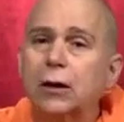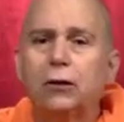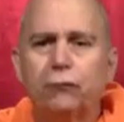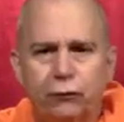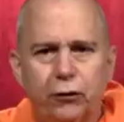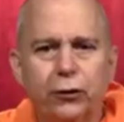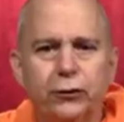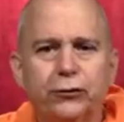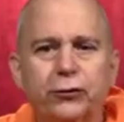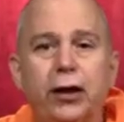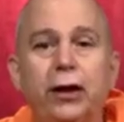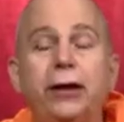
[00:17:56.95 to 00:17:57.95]
First
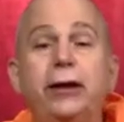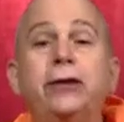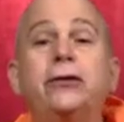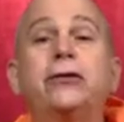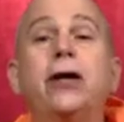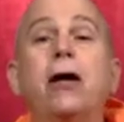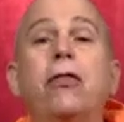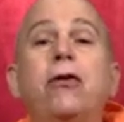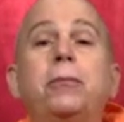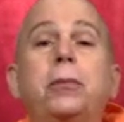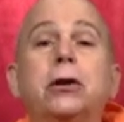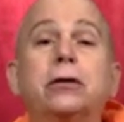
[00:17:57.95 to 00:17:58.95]
is the
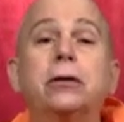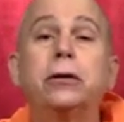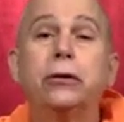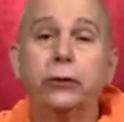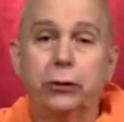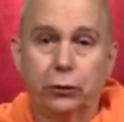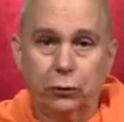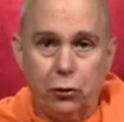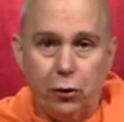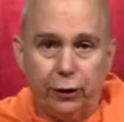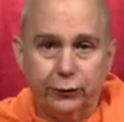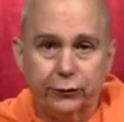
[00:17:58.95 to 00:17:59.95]
material
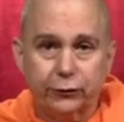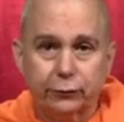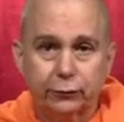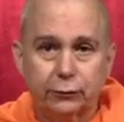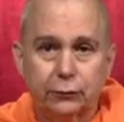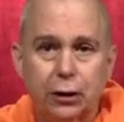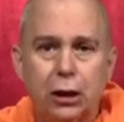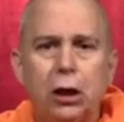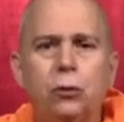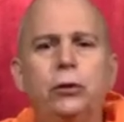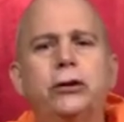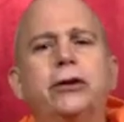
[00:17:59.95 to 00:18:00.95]
cause,
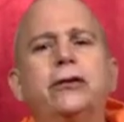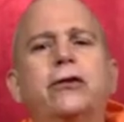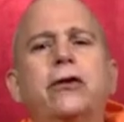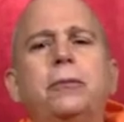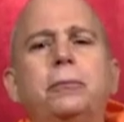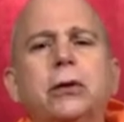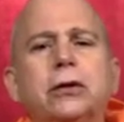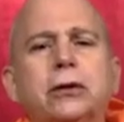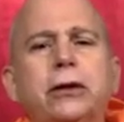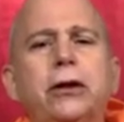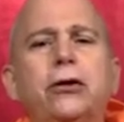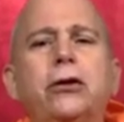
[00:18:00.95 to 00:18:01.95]
which is the
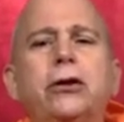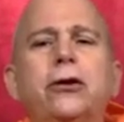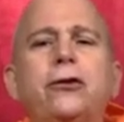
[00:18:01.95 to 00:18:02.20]
material